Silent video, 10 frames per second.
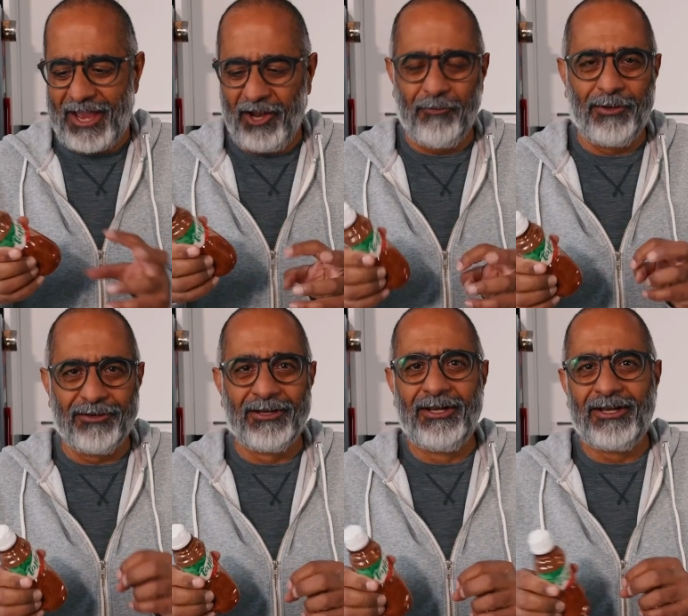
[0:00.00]
element
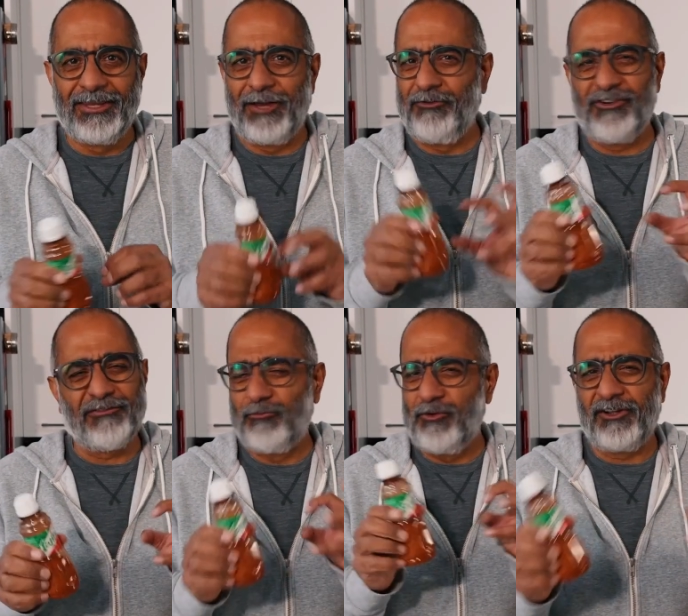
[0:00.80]
that
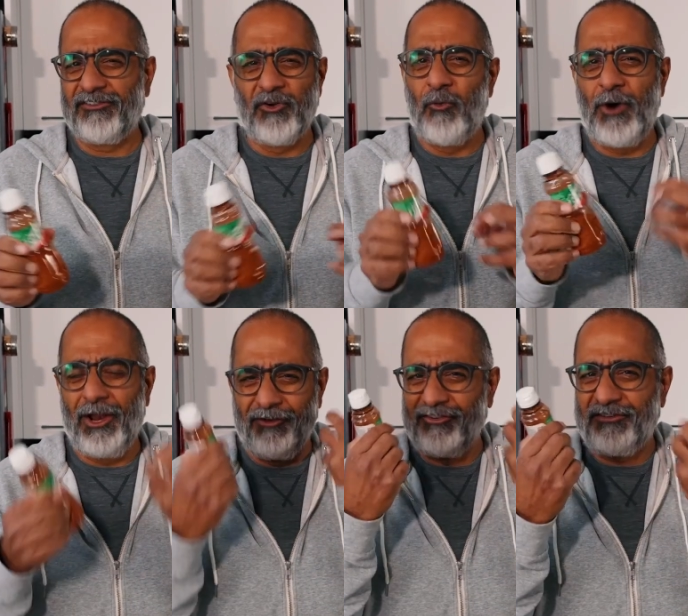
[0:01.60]
just works so
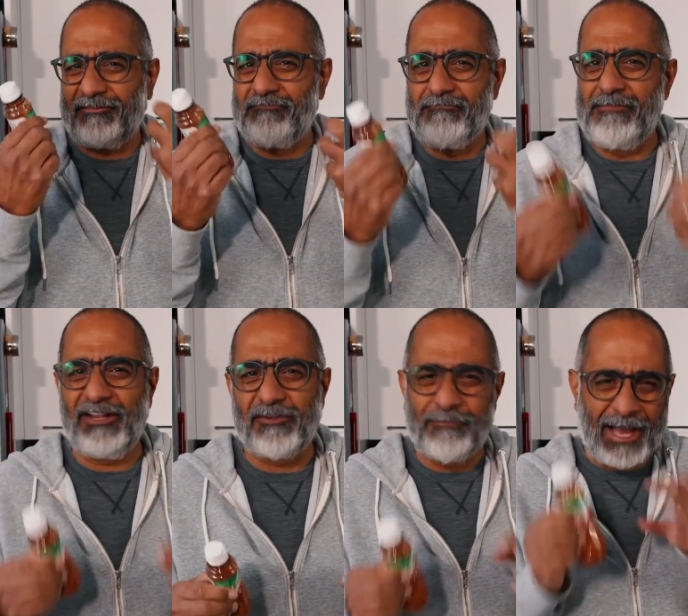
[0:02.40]
well and just
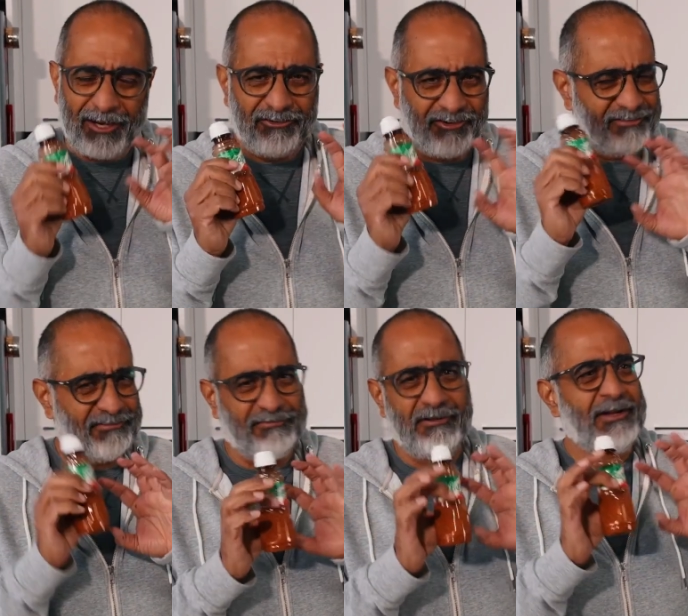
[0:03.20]
makes your palate
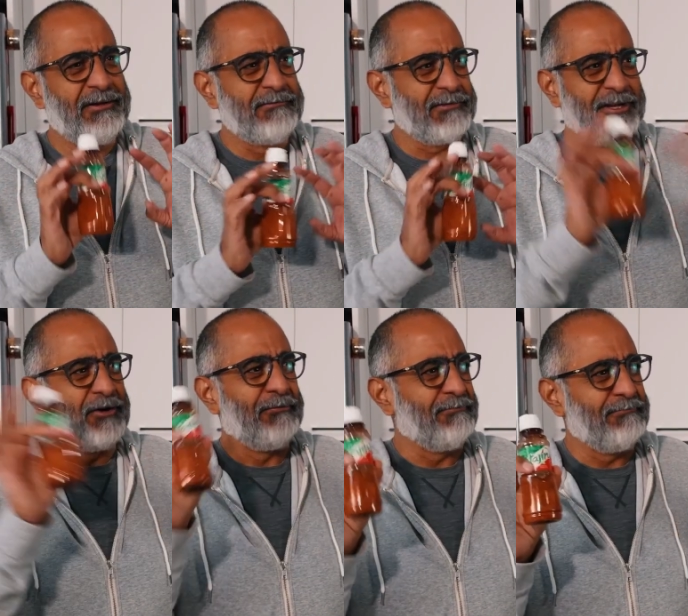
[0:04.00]
just,
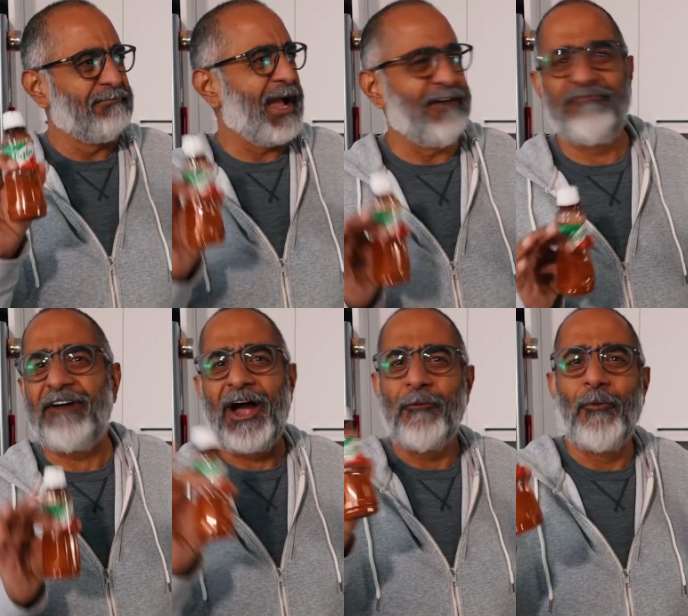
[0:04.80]
have
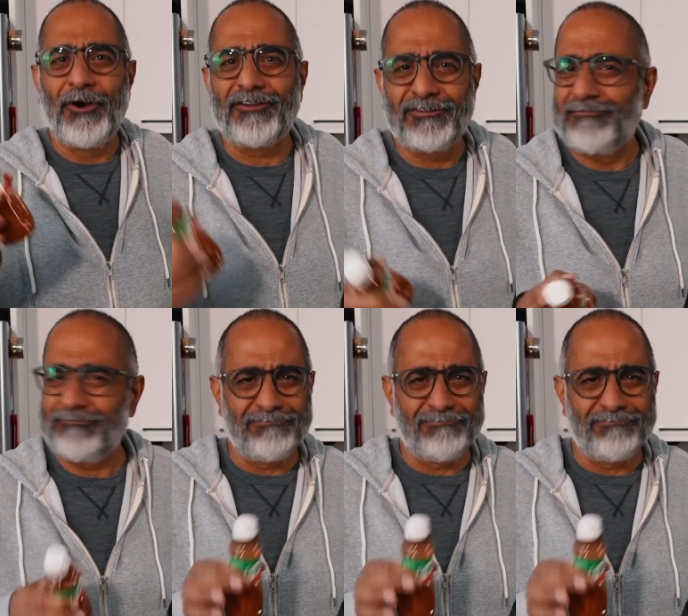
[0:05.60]
fireworks.